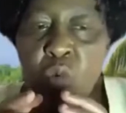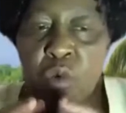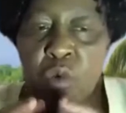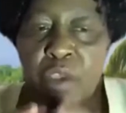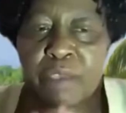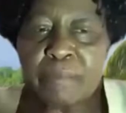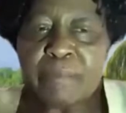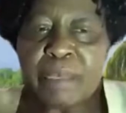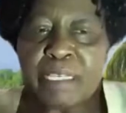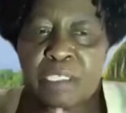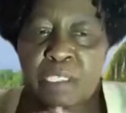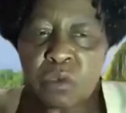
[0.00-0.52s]

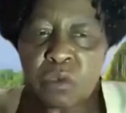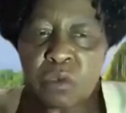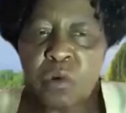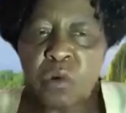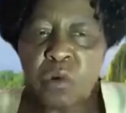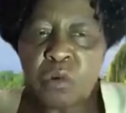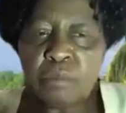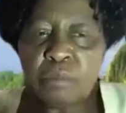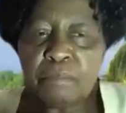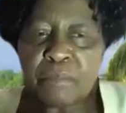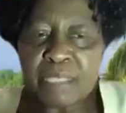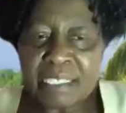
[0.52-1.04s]
women's
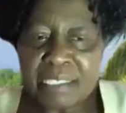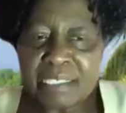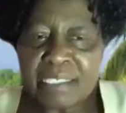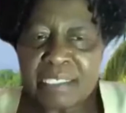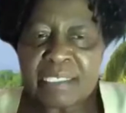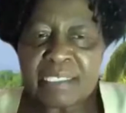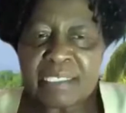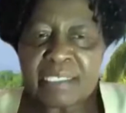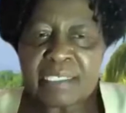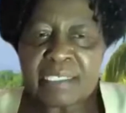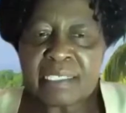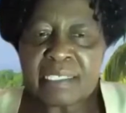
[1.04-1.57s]
own
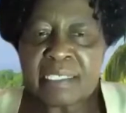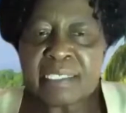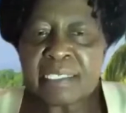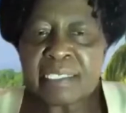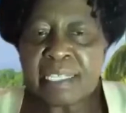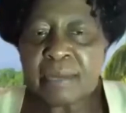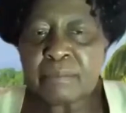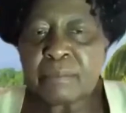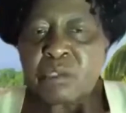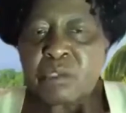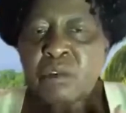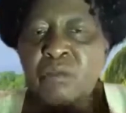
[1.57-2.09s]
businesses in
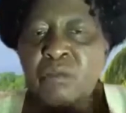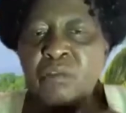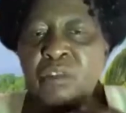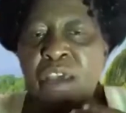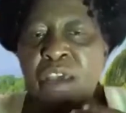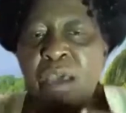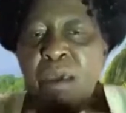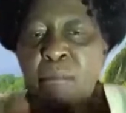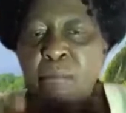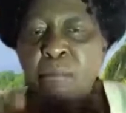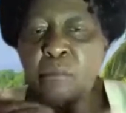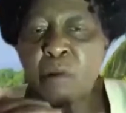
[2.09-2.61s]
terms of
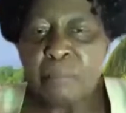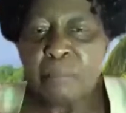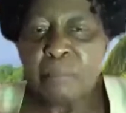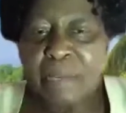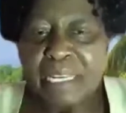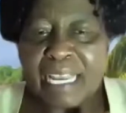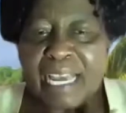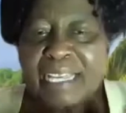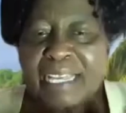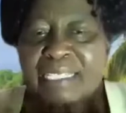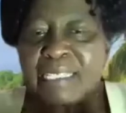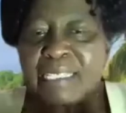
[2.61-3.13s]

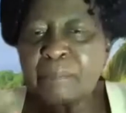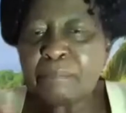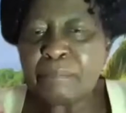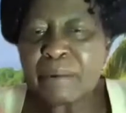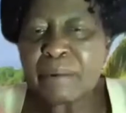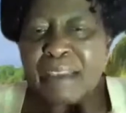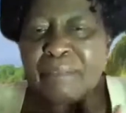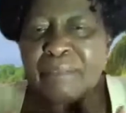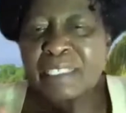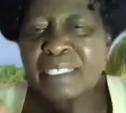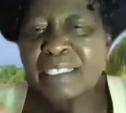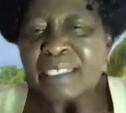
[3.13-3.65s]
mobilizing
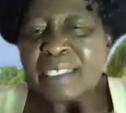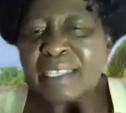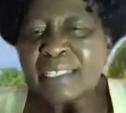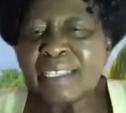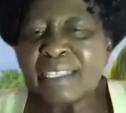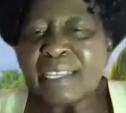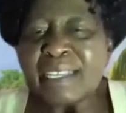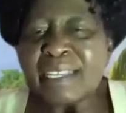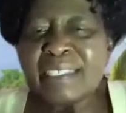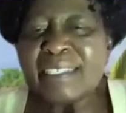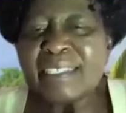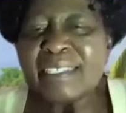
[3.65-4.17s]
private
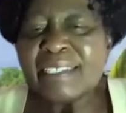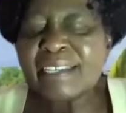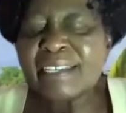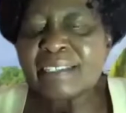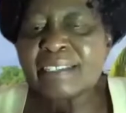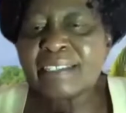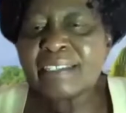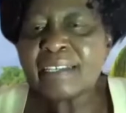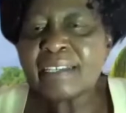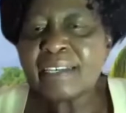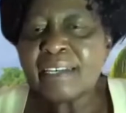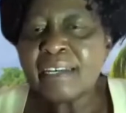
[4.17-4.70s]
sector
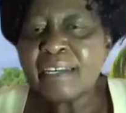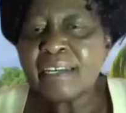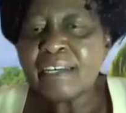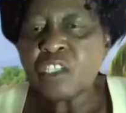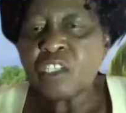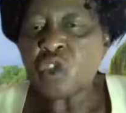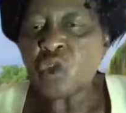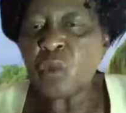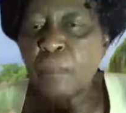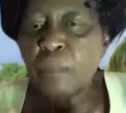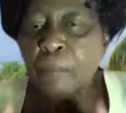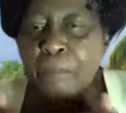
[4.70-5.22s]
leaders
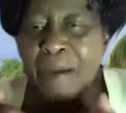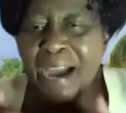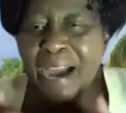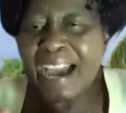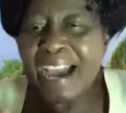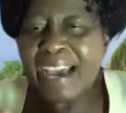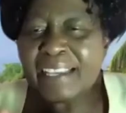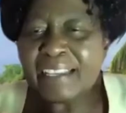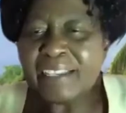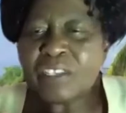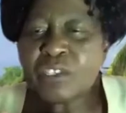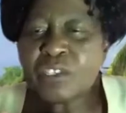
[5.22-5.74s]
to
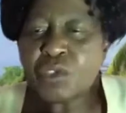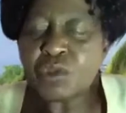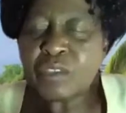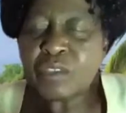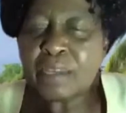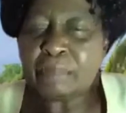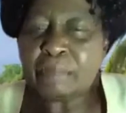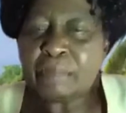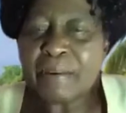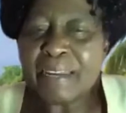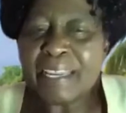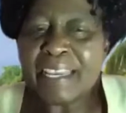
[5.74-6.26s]
buy into
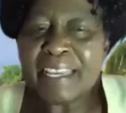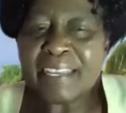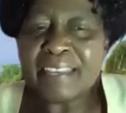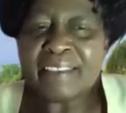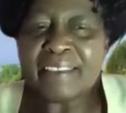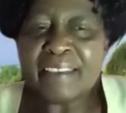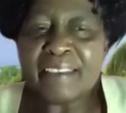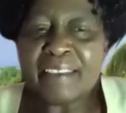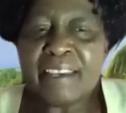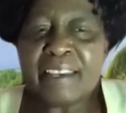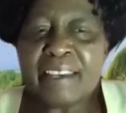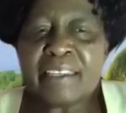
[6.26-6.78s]
the
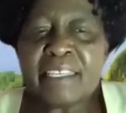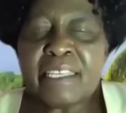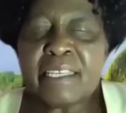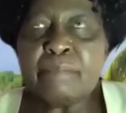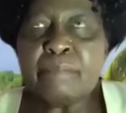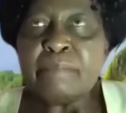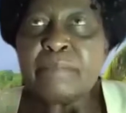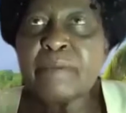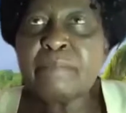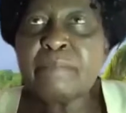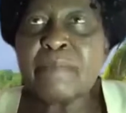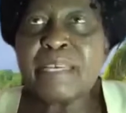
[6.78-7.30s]
plan and
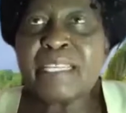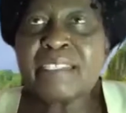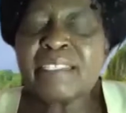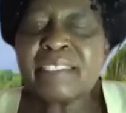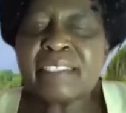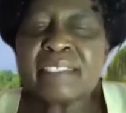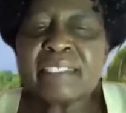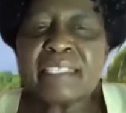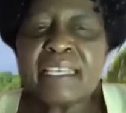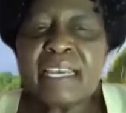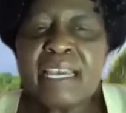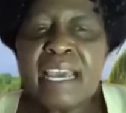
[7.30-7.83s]
implement
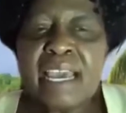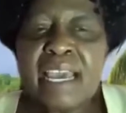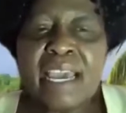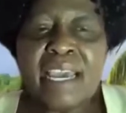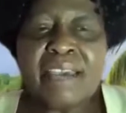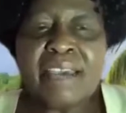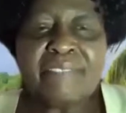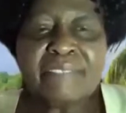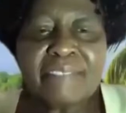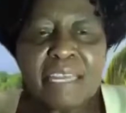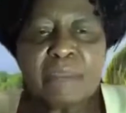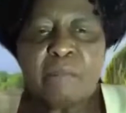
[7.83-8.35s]
it,
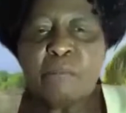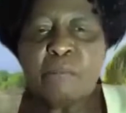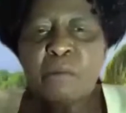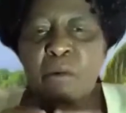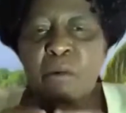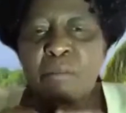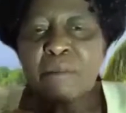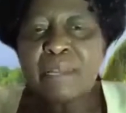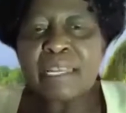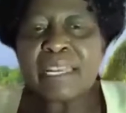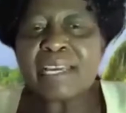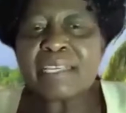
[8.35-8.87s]
and then
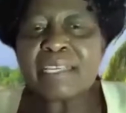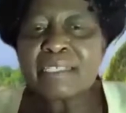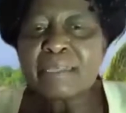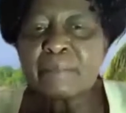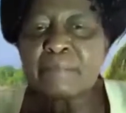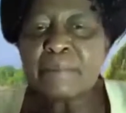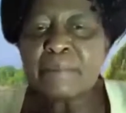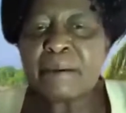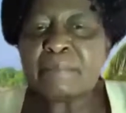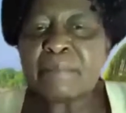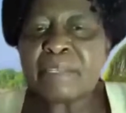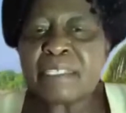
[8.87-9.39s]
mobilize
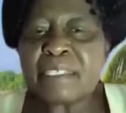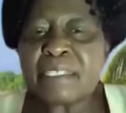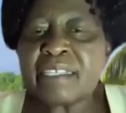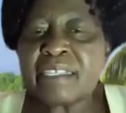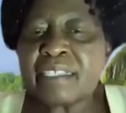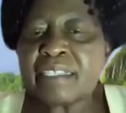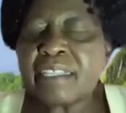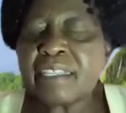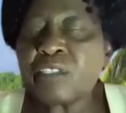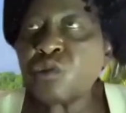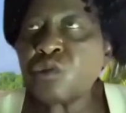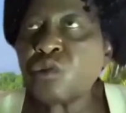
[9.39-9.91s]
the public
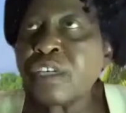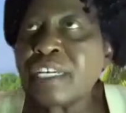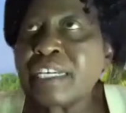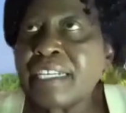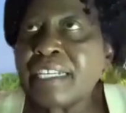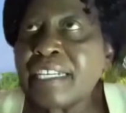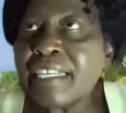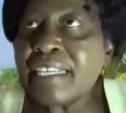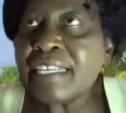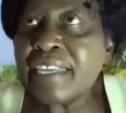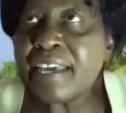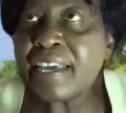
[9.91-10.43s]
sector to
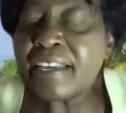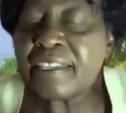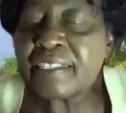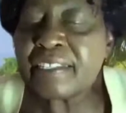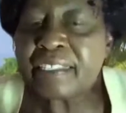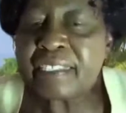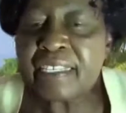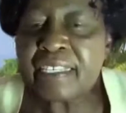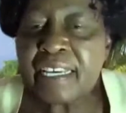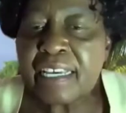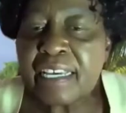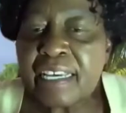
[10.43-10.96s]

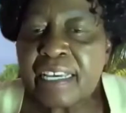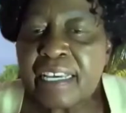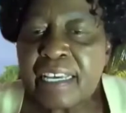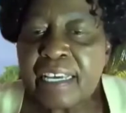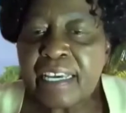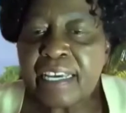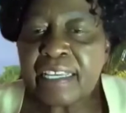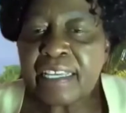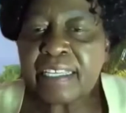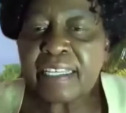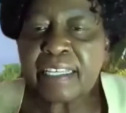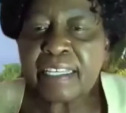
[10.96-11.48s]
create
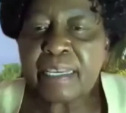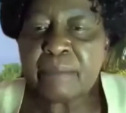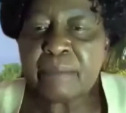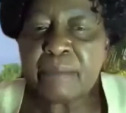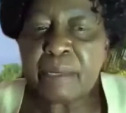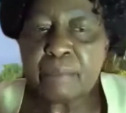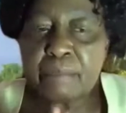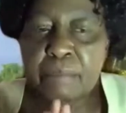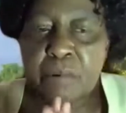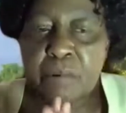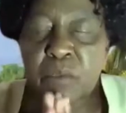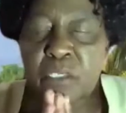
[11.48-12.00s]
an
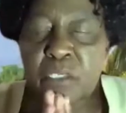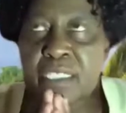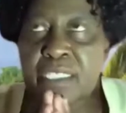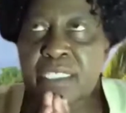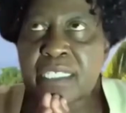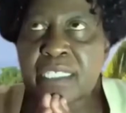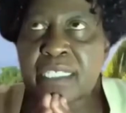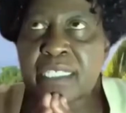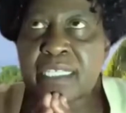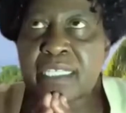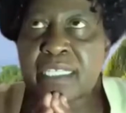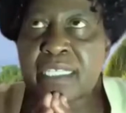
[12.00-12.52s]
enabling
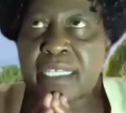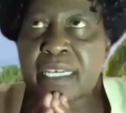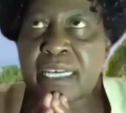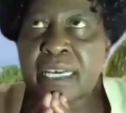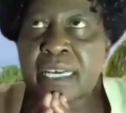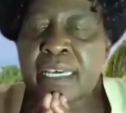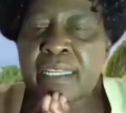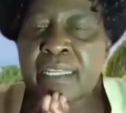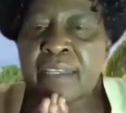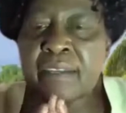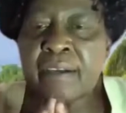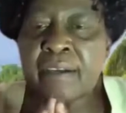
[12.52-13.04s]
policy
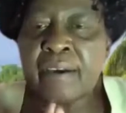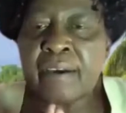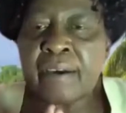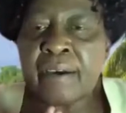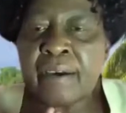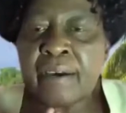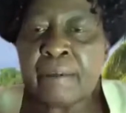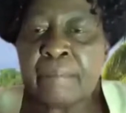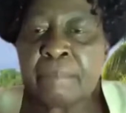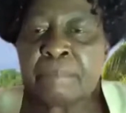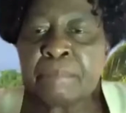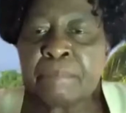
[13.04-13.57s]
and
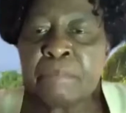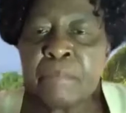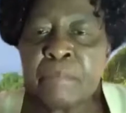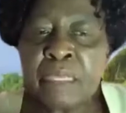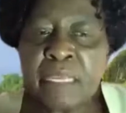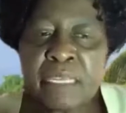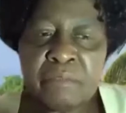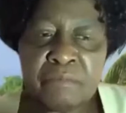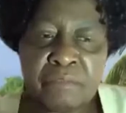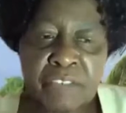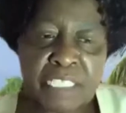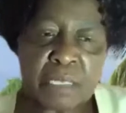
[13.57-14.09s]

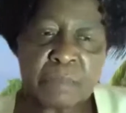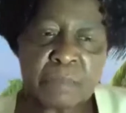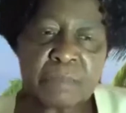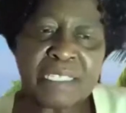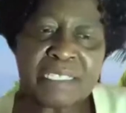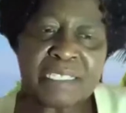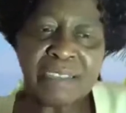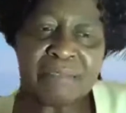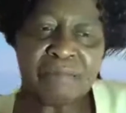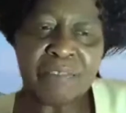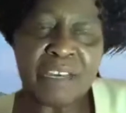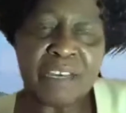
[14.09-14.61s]

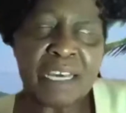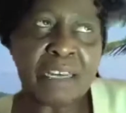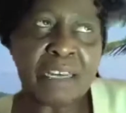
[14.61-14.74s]
investment